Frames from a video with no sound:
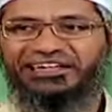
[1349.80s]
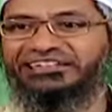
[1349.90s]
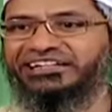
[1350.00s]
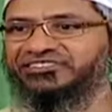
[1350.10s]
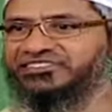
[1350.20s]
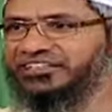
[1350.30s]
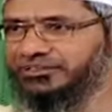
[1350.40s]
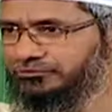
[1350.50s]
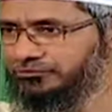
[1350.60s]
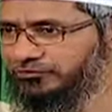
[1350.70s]
18 hours a day,
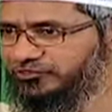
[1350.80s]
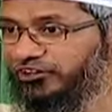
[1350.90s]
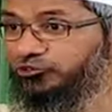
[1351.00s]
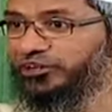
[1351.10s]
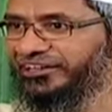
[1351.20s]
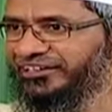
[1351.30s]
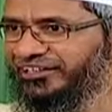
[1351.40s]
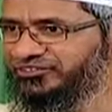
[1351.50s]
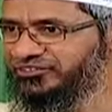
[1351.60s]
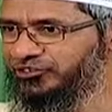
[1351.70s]
17 to 18
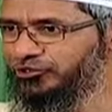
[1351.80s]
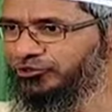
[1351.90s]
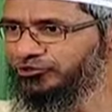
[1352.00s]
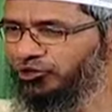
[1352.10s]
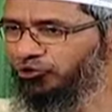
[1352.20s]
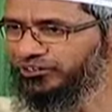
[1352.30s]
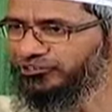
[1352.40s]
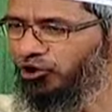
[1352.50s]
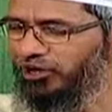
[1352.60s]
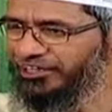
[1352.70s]
hours. Counting the
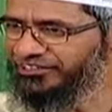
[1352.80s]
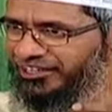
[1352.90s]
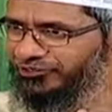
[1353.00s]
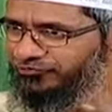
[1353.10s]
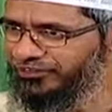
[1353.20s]
holidays and